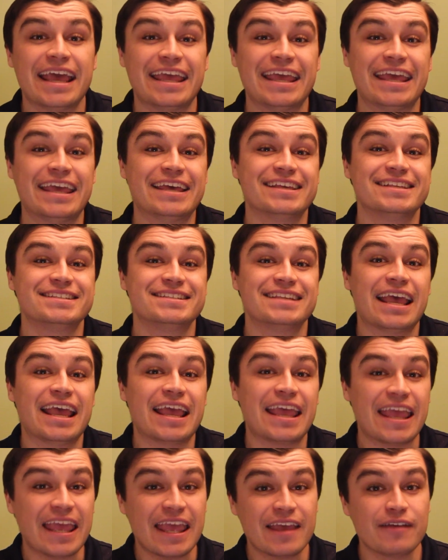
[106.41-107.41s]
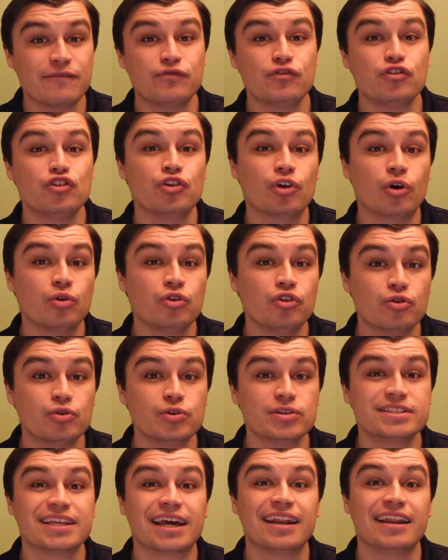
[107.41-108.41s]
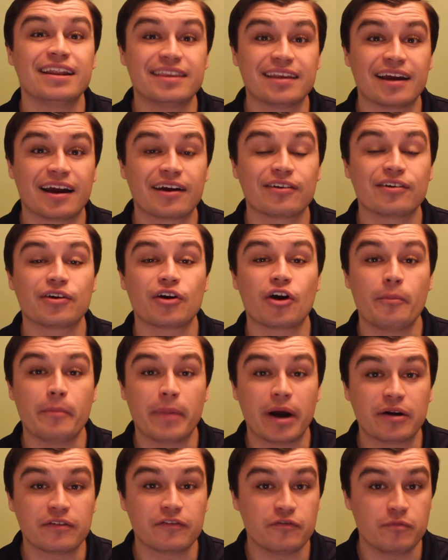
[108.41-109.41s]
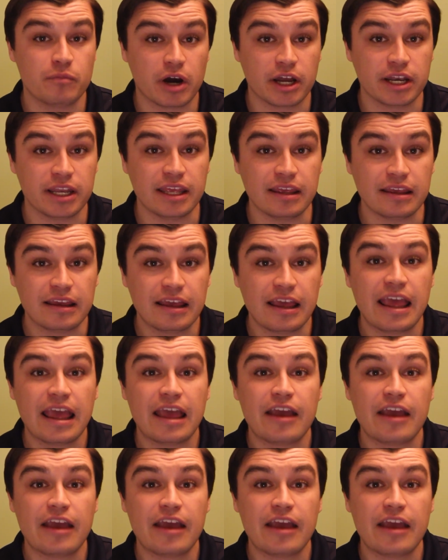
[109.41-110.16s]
if you don't use that entire amount of money